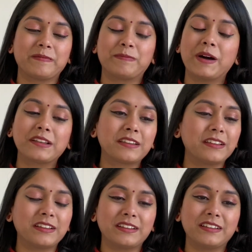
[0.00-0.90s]
But
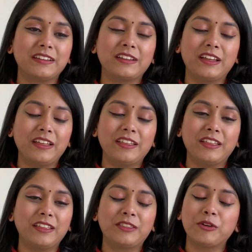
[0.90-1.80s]

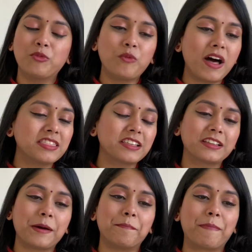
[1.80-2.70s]
the one thing
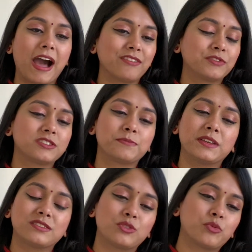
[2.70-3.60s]
that baffles me
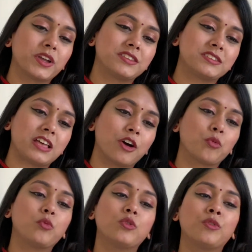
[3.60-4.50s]
is the way
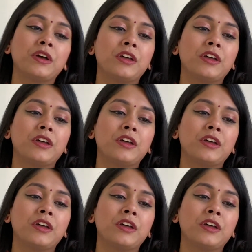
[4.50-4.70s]
Sang-woo,